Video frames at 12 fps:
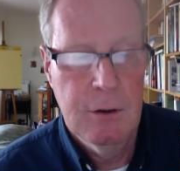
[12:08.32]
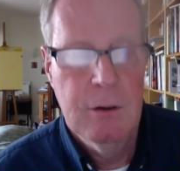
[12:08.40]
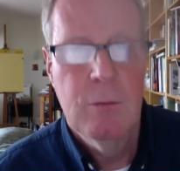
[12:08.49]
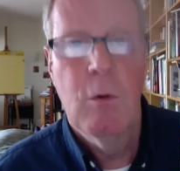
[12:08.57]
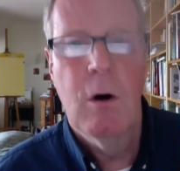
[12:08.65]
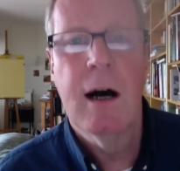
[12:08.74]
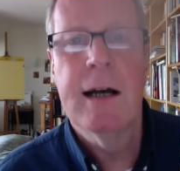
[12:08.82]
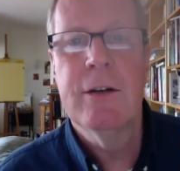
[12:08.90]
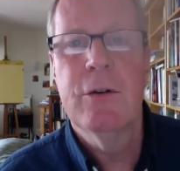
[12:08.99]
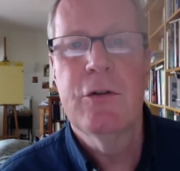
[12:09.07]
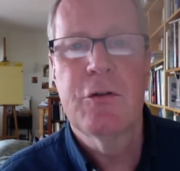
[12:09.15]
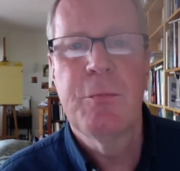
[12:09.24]
Why do
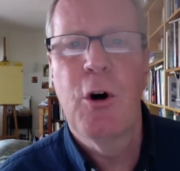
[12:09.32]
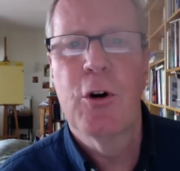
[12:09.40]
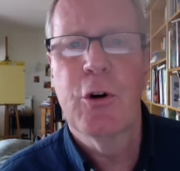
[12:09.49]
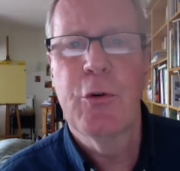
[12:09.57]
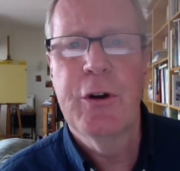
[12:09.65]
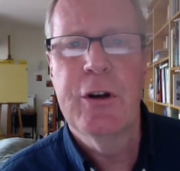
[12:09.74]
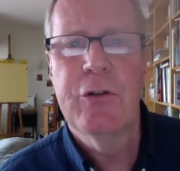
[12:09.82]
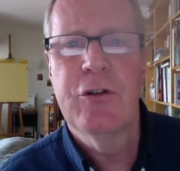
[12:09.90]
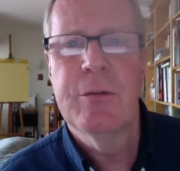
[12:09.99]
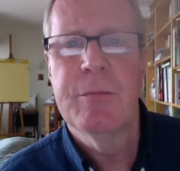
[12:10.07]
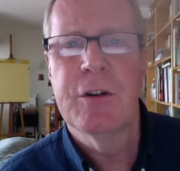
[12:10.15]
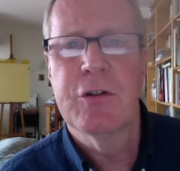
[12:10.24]
small Korean
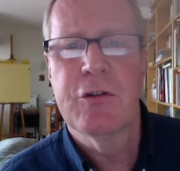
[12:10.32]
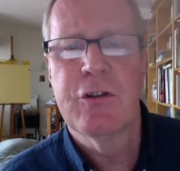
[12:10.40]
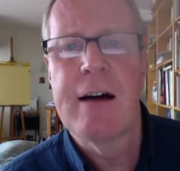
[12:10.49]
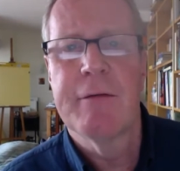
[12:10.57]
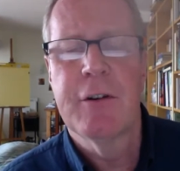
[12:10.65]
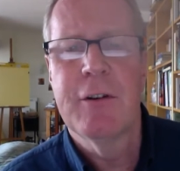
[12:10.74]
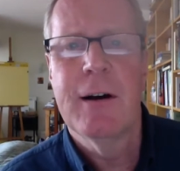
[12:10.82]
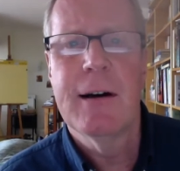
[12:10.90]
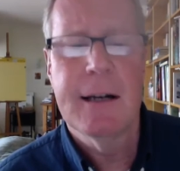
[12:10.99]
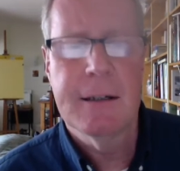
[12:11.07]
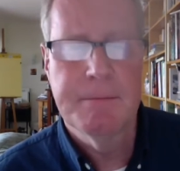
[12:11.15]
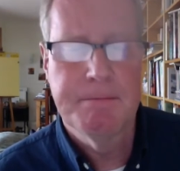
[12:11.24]
gymnasts have to die?